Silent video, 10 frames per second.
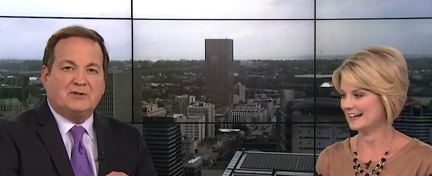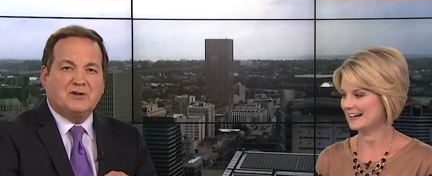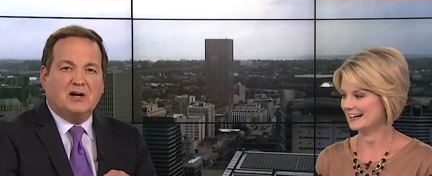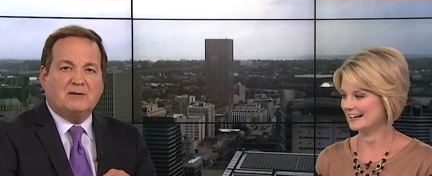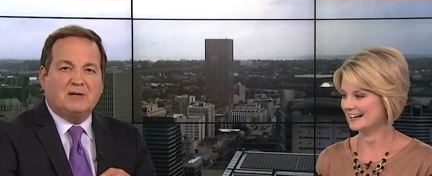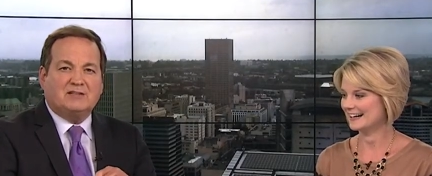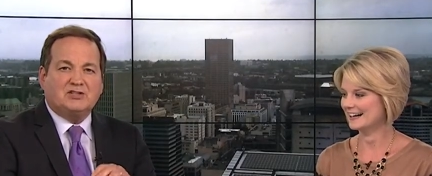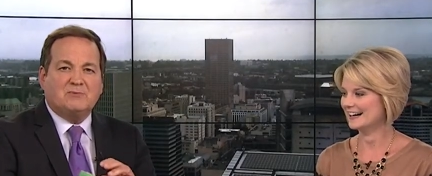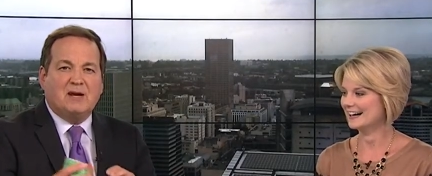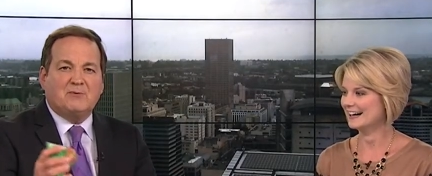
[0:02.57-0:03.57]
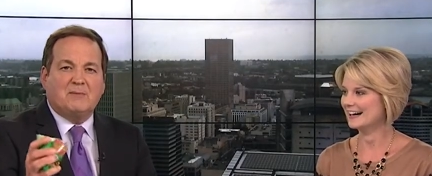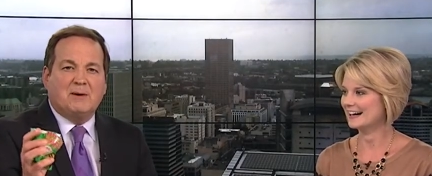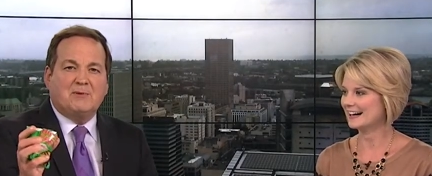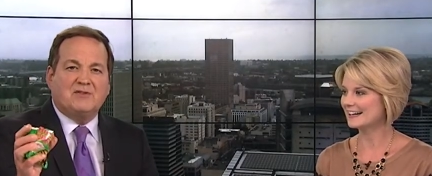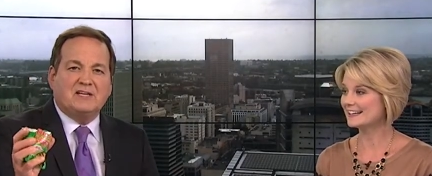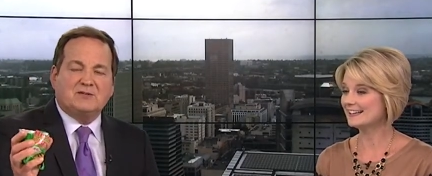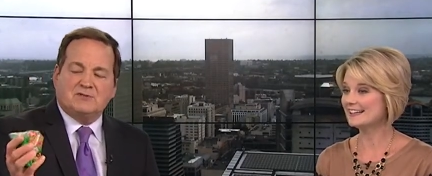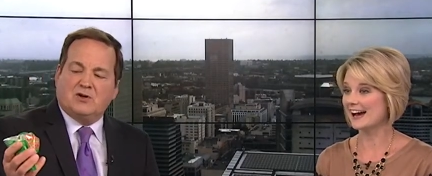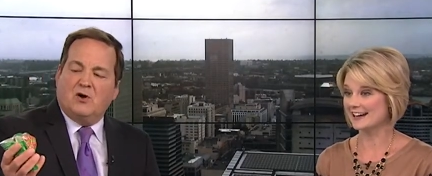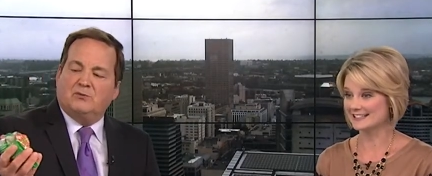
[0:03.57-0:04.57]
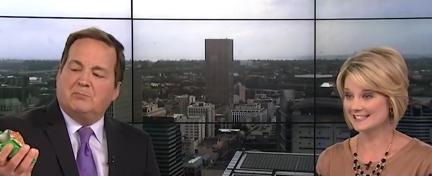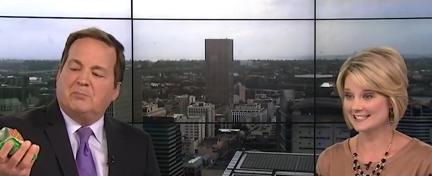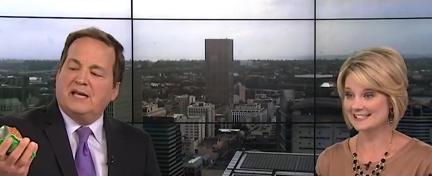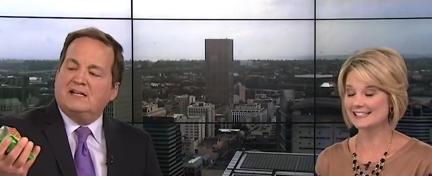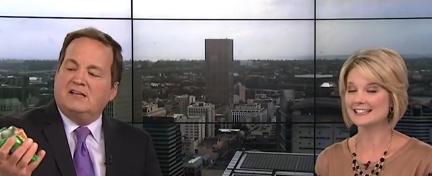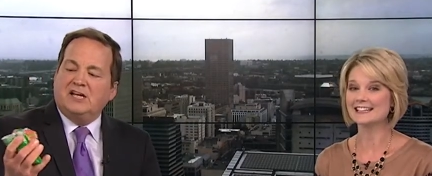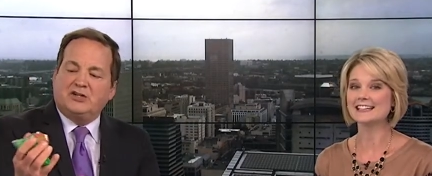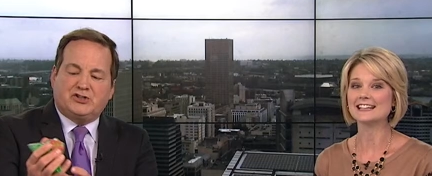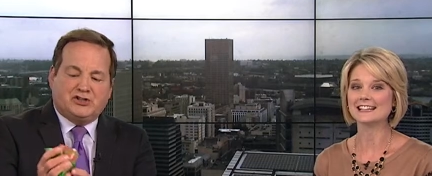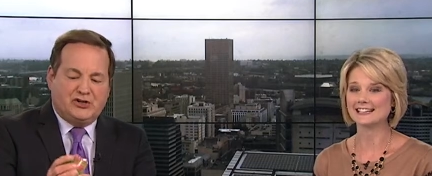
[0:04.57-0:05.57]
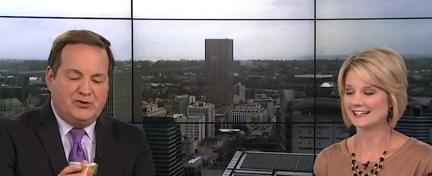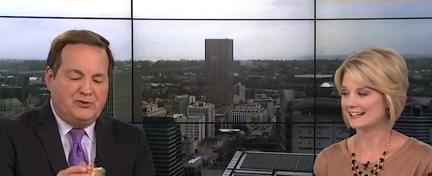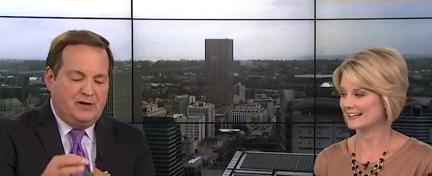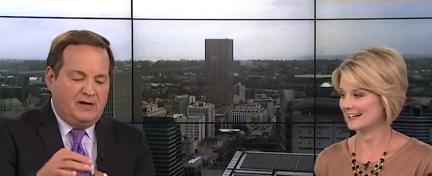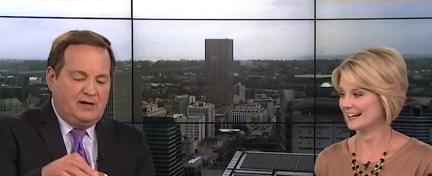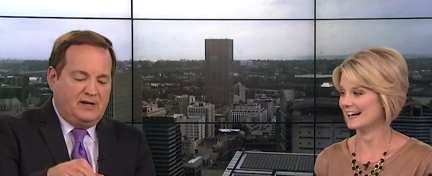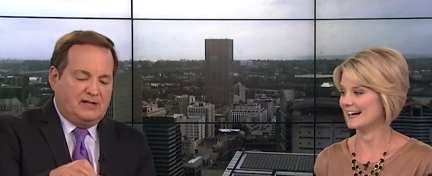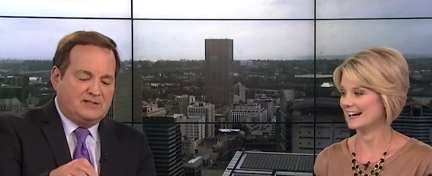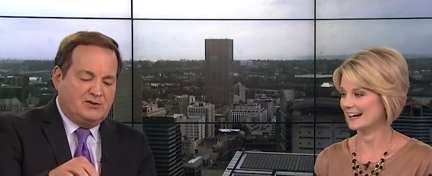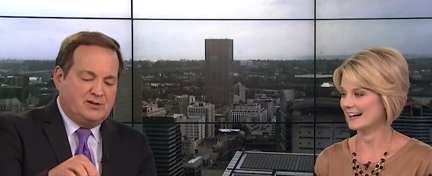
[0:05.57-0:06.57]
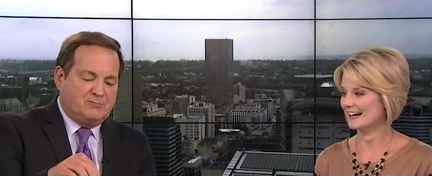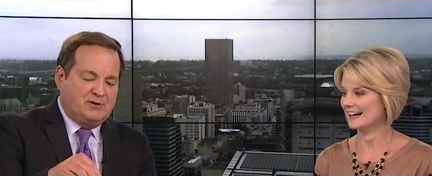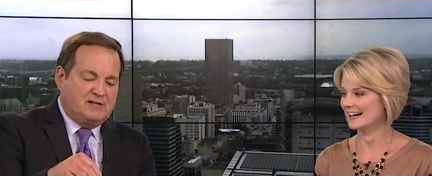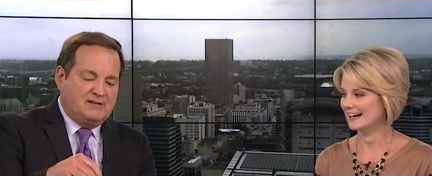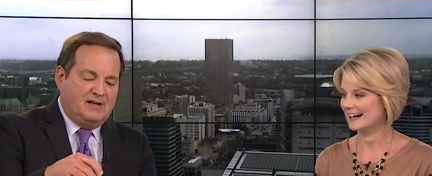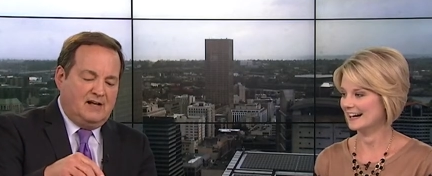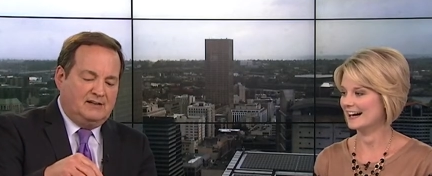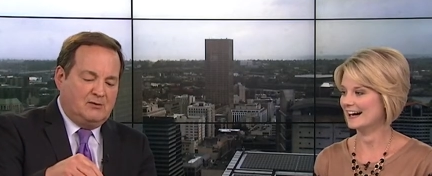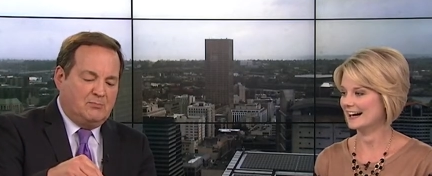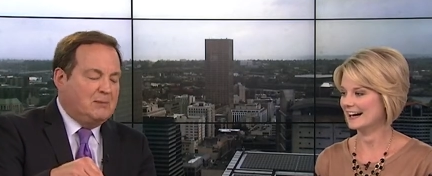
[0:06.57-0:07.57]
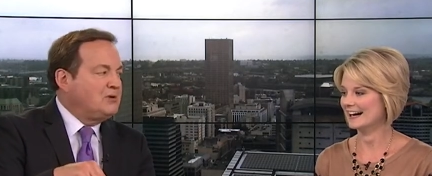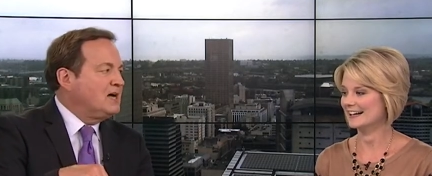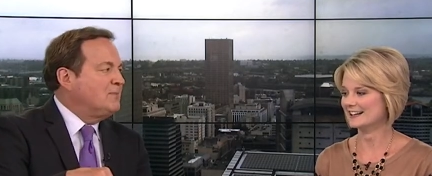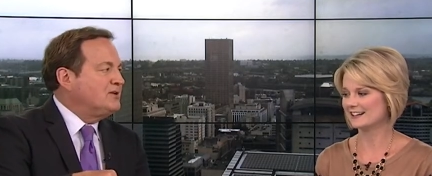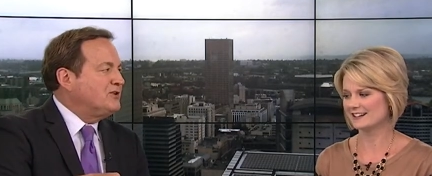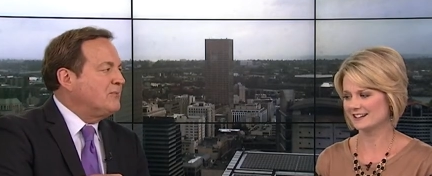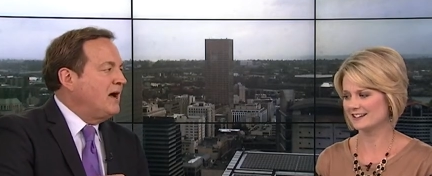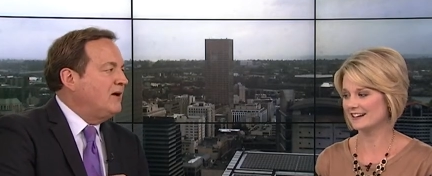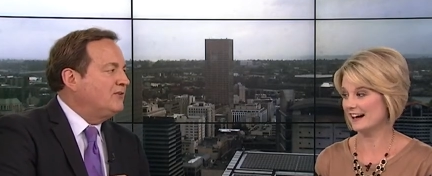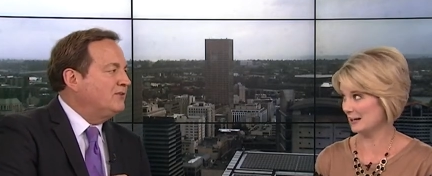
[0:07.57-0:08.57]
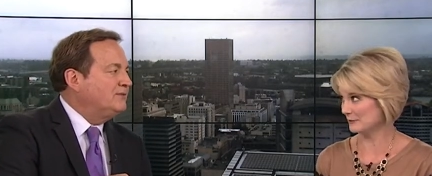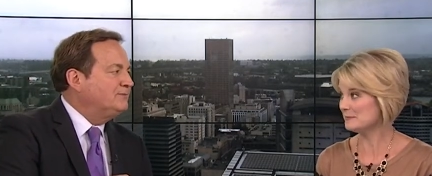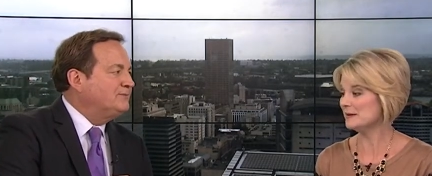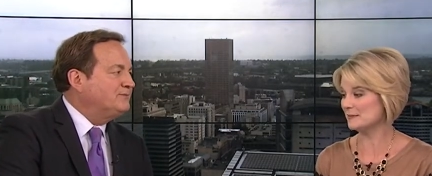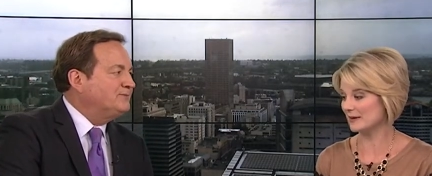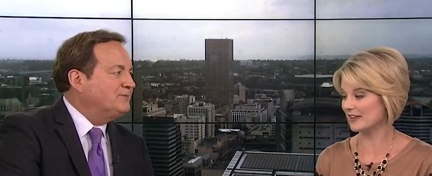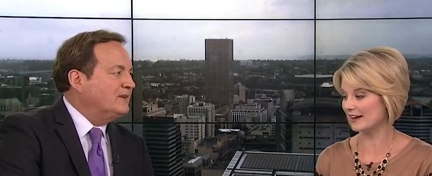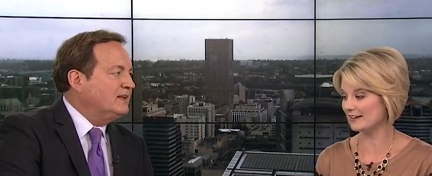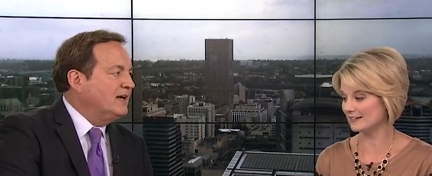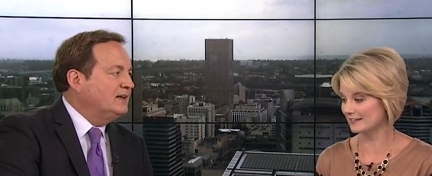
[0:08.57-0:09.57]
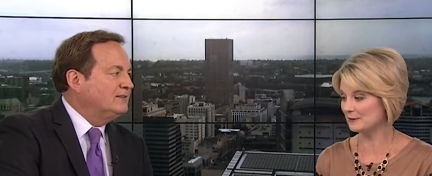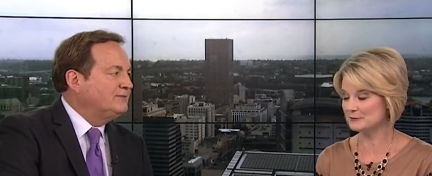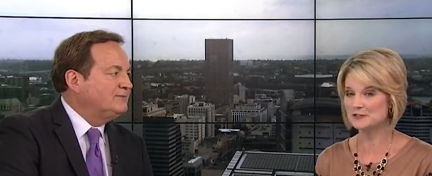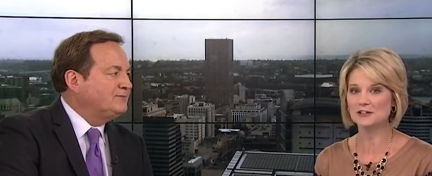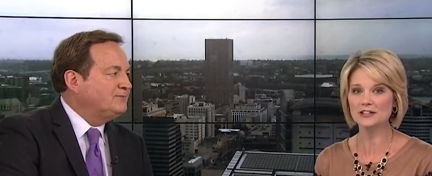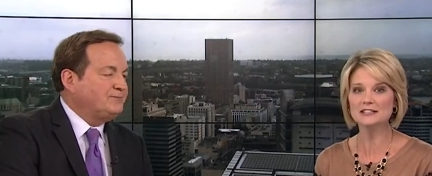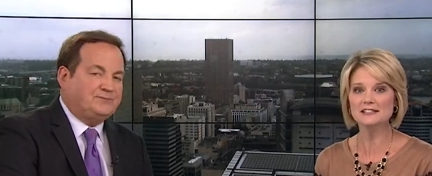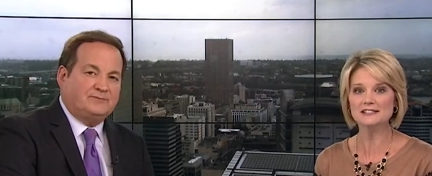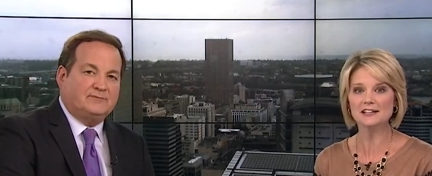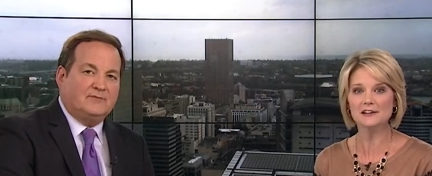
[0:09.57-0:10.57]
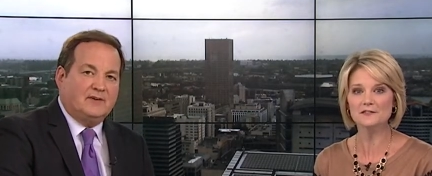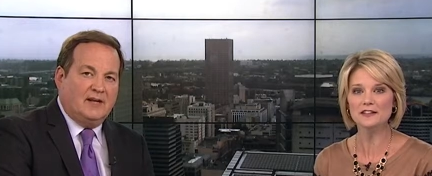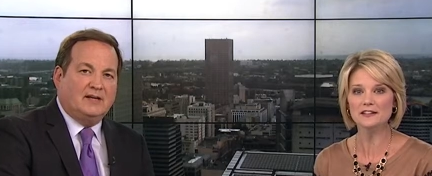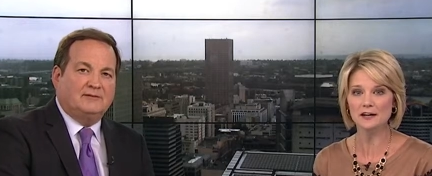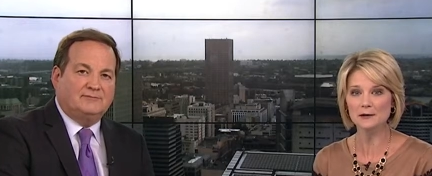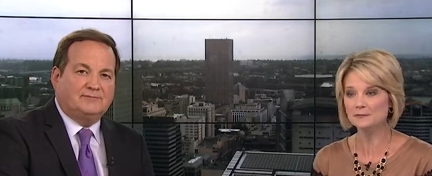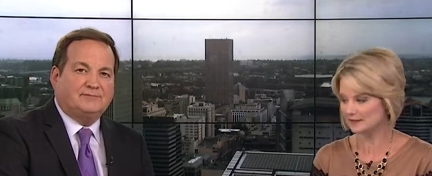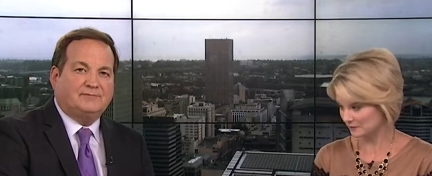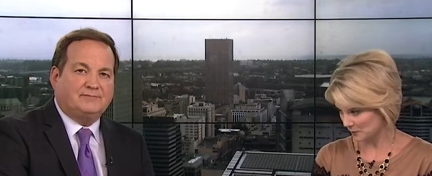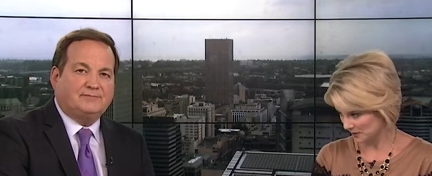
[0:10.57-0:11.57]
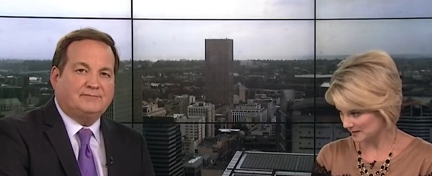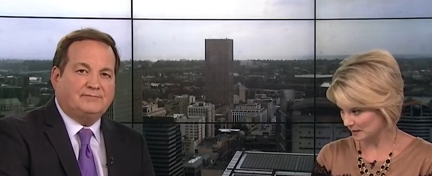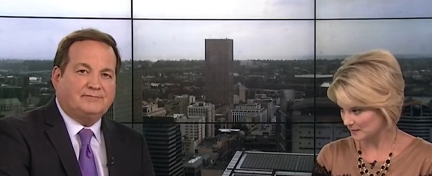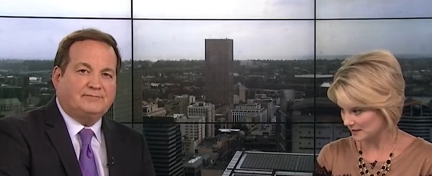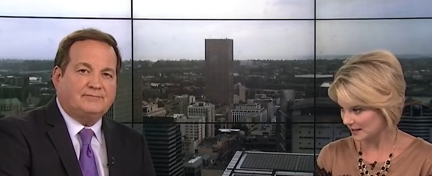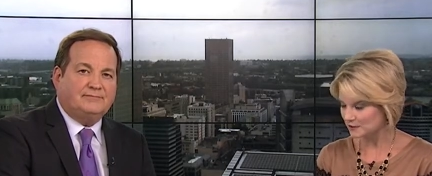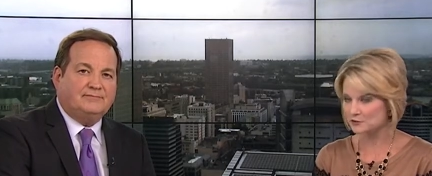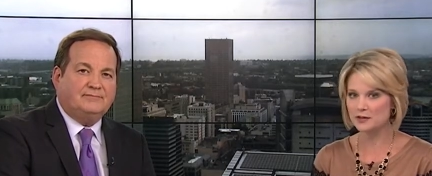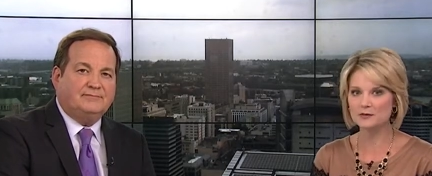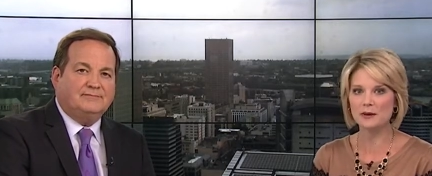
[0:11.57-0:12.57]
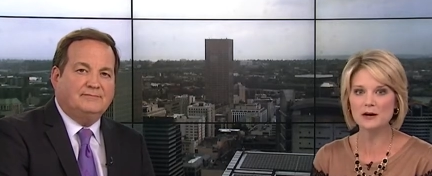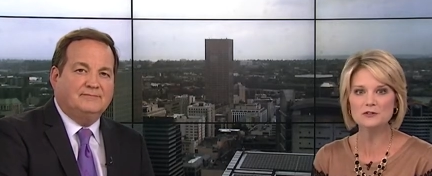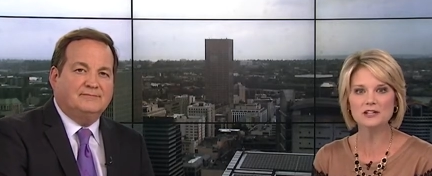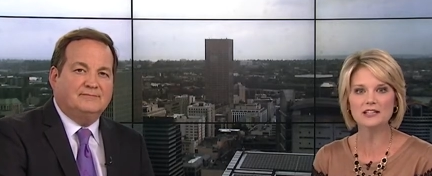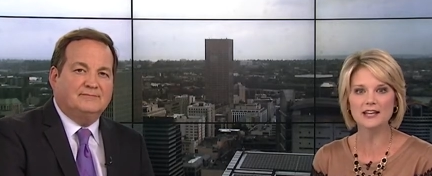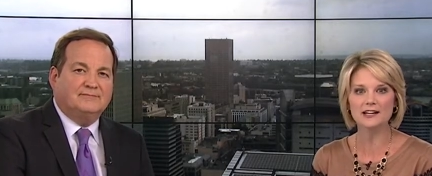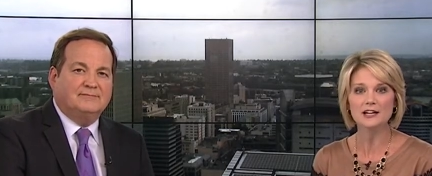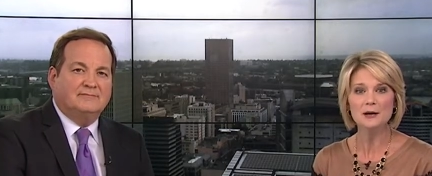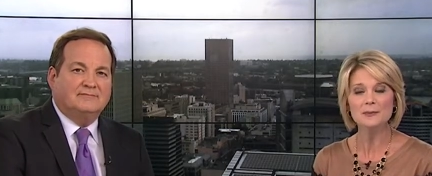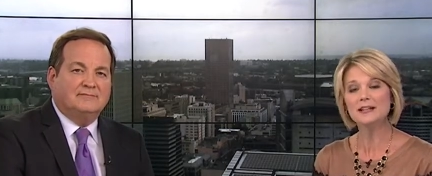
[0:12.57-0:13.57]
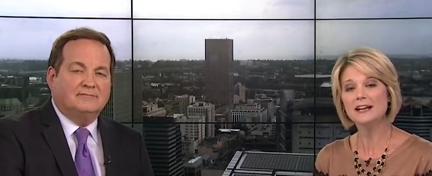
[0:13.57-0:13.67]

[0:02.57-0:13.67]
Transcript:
Speaker 1: were talking about this. You may remember this. It was yes. called Big League Chew. And so you'd put a little bubble gum in your mouth.
Speaker 2: I remember that. Yeah. That was good stuff. The yeah. gum, of course, comes in that shredded pouch like that, but